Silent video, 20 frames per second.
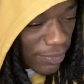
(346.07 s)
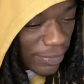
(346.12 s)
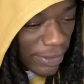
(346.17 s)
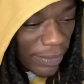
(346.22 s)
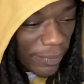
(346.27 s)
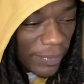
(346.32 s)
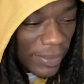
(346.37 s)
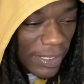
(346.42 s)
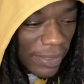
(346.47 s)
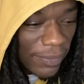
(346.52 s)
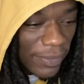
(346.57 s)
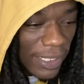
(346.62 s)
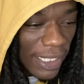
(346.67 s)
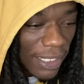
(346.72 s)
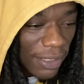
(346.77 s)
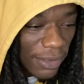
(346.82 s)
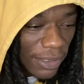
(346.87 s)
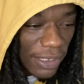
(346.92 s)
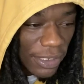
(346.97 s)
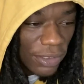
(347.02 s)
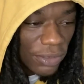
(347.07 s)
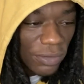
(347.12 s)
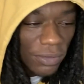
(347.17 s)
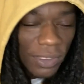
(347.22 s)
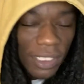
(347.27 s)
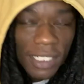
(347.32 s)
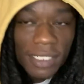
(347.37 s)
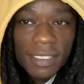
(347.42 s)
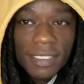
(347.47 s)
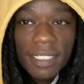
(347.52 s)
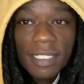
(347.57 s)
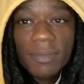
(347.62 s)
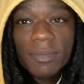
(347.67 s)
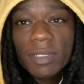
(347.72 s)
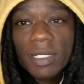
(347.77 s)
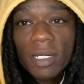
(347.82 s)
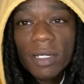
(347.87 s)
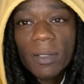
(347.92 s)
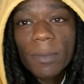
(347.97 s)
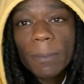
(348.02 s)
about, man? We out here doing our thing,
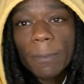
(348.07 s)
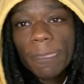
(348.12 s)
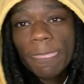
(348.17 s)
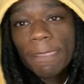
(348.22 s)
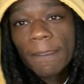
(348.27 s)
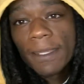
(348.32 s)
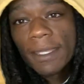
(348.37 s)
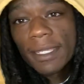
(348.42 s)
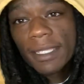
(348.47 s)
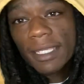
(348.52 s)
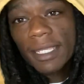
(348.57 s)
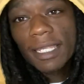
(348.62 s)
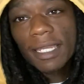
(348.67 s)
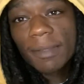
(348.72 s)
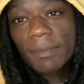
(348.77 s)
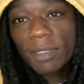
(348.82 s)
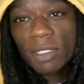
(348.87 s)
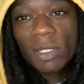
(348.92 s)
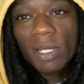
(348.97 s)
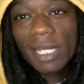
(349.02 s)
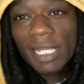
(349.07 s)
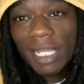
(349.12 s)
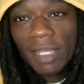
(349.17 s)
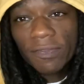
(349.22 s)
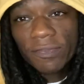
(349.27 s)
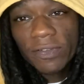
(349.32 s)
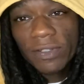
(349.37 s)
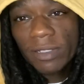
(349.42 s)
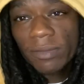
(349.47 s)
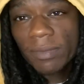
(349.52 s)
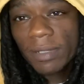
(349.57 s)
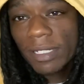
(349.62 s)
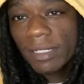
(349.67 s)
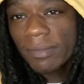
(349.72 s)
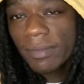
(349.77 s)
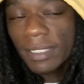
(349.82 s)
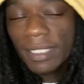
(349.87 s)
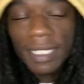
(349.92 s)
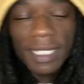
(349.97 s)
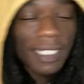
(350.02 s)
but yeah, let me know how y'all feel about it,
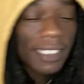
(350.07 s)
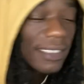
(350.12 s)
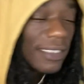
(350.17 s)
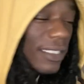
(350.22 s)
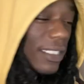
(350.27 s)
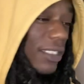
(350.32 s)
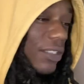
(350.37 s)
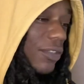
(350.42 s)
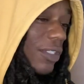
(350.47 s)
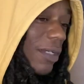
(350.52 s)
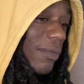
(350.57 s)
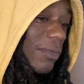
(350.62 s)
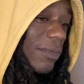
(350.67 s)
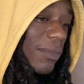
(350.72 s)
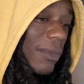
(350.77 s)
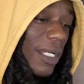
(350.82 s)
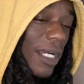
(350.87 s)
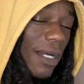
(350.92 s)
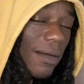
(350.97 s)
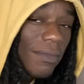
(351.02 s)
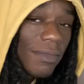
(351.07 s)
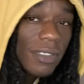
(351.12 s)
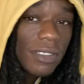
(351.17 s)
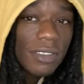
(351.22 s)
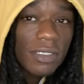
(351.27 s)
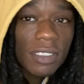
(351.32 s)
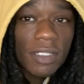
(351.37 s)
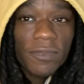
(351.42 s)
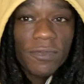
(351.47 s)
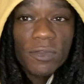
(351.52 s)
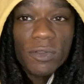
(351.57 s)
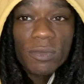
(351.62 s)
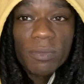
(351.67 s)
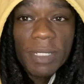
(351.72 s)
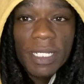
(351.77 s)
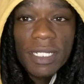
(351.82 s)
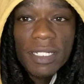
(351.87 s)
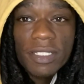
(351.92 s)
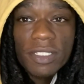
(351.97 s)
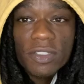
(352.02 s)
man. Like I said, drop them comments if you
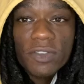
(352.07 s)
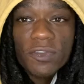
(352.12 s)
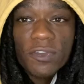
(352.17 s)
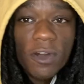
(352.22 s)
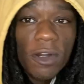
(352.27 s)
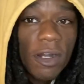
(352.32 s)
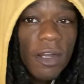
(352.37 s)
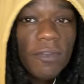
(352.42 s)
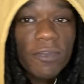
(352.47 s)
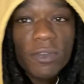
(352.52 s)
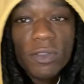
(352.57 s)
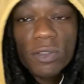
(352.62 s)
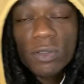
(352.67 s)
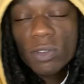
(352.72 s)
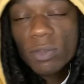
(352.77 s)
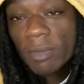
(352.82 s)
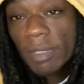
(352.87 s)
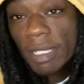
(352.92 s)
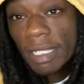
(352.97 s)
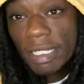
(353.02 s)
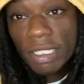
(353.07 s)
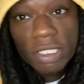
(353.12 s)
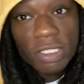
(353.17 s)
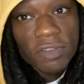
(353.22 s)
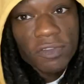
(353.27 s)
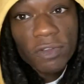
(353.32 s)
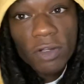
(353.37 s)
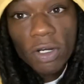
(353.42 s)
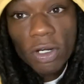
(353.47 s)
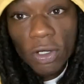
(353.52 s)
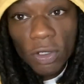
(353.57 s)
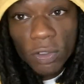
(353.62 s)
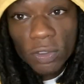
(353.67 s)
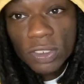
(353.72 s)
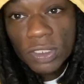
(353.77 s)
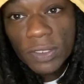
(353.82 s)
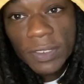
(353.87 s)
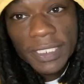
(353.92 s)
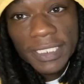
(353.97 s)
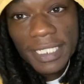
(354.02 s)
made it this far. If you made it this far,
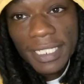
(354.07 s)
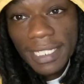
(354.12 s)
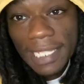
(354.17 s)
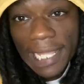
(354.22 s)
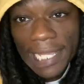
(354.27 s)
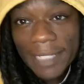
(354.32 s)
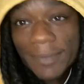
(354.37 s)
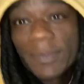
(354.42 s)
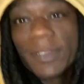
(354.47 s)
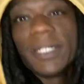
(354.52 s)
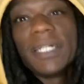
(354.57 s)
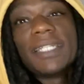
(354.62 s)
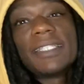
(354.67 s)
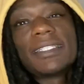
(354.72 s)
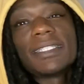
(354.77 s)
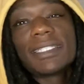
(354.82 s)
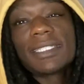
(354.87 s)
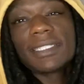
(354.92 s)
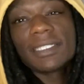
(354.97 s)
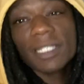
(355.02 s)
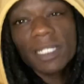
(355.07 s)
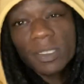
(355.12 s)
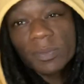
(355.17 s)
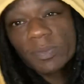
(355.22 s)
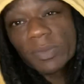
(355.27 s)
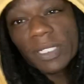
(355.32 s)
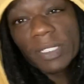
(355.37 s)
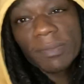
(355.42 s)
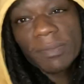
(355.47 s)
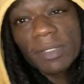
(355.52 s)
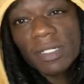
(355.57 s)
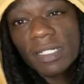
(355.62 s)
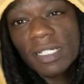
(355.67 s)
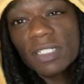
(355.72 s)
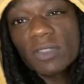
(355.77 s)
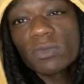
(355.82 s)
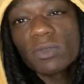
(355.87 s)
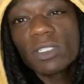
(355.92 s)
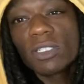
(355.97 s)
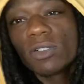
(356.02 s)
also hit the like button, hit the sub button, man,
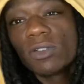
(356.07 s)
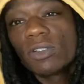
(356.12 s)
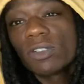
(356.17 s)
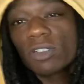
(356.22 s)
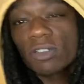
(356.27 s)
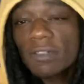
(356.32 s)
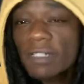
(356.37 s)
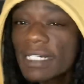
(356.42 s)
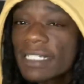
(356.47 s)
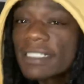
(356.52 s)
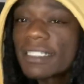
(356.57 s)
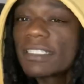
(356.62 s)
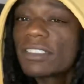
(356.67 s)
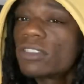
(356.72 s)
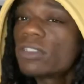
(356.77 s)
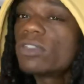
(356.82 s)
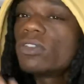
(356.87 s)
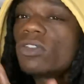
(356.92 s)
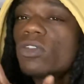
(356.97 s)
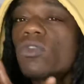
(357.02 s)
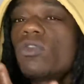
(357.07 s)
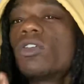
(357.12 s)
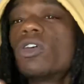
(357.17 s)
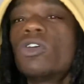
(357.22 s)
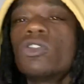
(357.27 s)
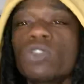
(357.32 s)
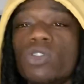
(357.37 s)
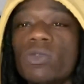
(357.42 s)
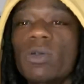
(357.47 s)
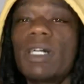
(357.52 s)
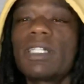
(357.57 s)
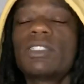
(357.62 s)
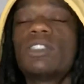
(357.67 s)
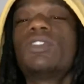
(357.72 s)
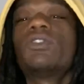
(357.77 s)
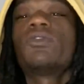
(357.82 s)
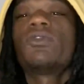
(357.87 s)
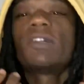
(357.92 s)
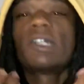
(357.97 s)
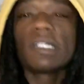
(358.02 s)
because we going crazy. I tell you, no ghost
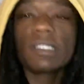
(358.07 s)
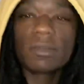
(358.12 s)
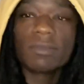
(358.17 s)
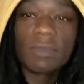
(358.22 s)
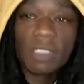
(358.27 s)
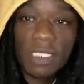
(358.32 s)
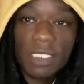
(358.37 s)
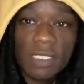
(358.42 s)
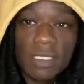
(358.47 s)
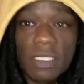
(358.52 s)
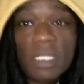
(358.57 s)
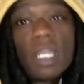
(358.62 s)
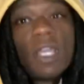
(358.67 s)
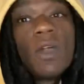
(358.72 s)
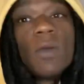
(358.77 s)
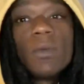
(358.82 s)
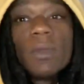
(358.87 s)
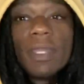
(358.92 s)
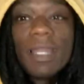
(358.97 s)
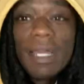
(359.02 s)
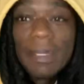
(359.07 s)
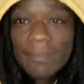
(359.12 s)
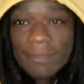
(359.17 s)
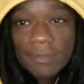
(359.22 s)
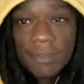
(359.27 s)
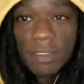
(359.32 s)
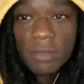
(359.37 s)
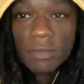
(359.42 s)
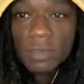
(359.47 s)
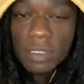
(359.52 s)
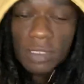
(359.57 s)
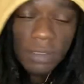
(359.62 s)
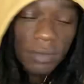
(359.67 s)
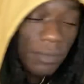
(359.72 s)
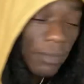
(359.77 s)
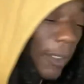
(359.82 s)
watchers. Fuck them niggas. We not fucking with them